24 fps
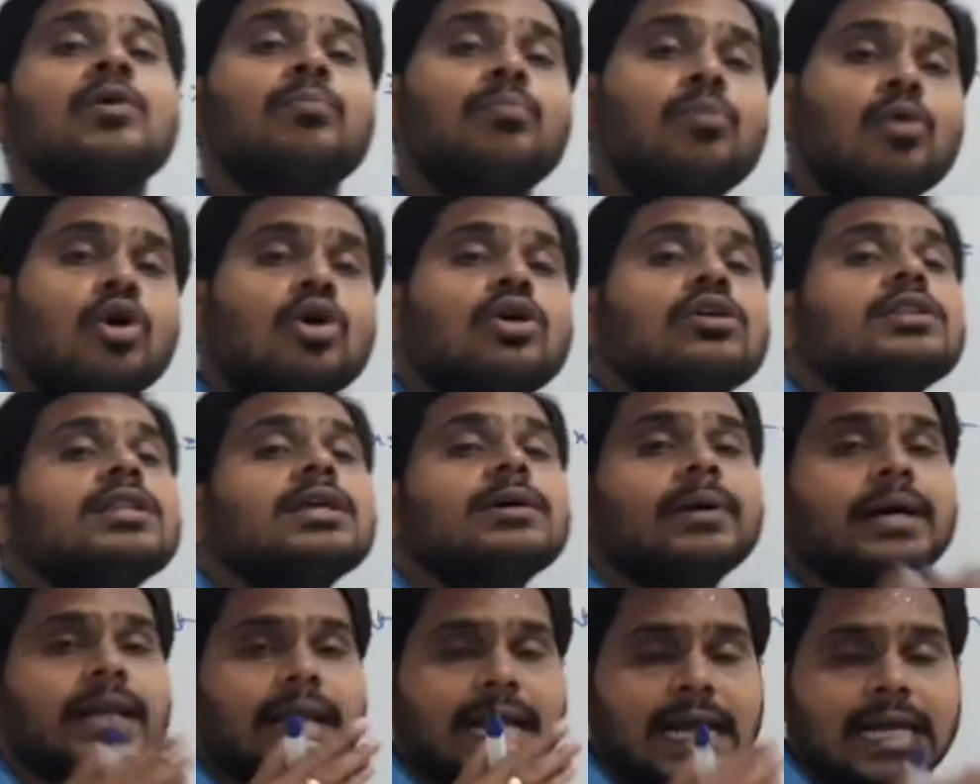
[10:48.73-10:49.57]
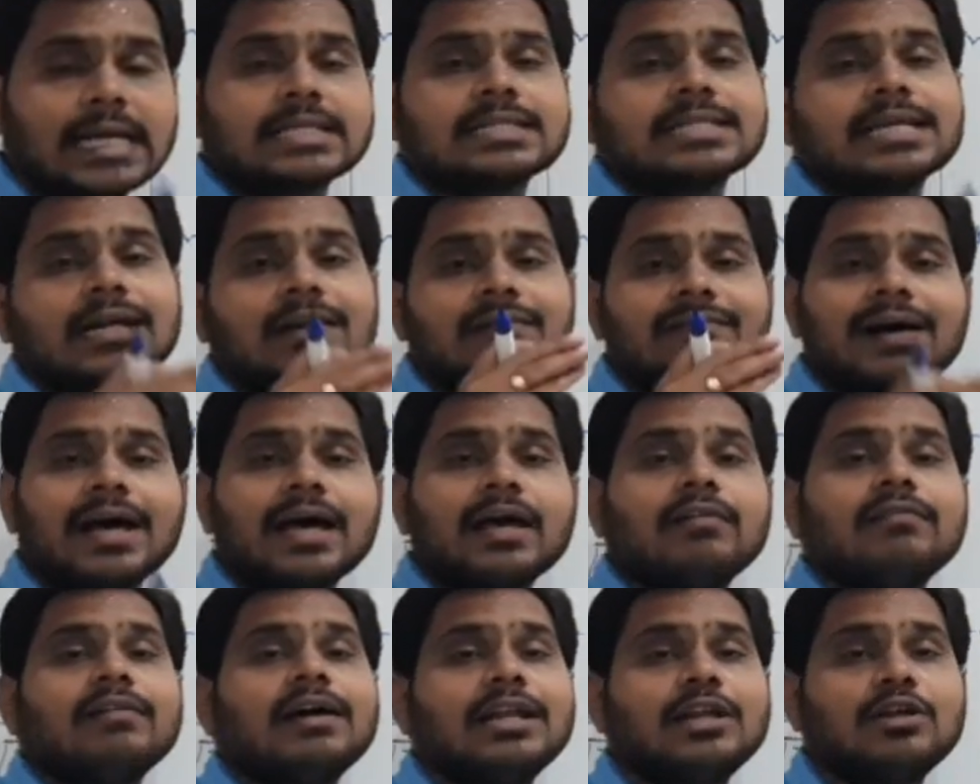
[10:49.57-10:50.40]
Both your x and
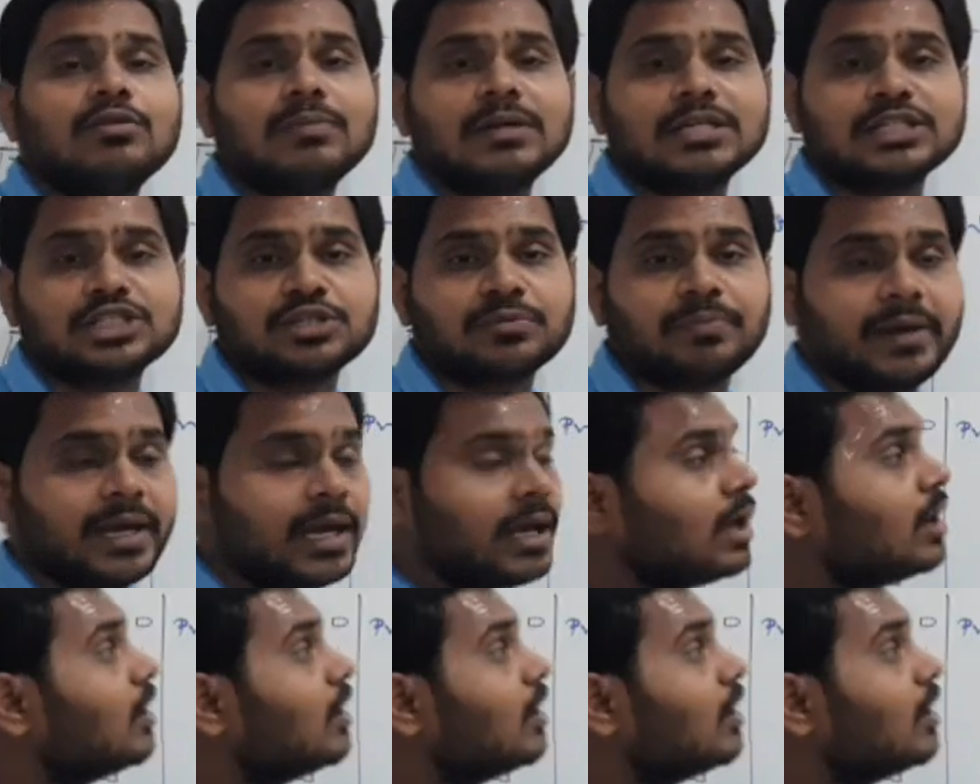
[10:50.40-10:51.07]
y value must be